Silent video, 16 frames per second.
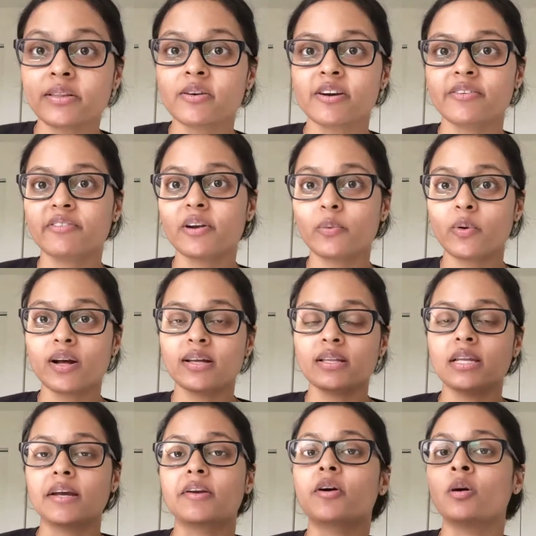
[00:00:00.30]

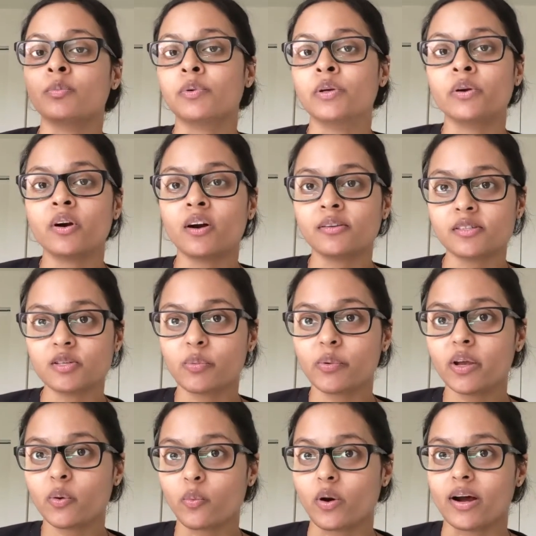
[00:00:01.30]
everyone. I hope you're all
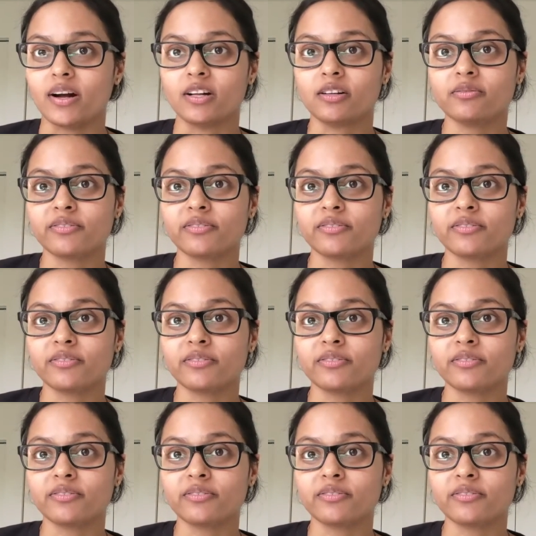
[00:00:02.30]
doing well.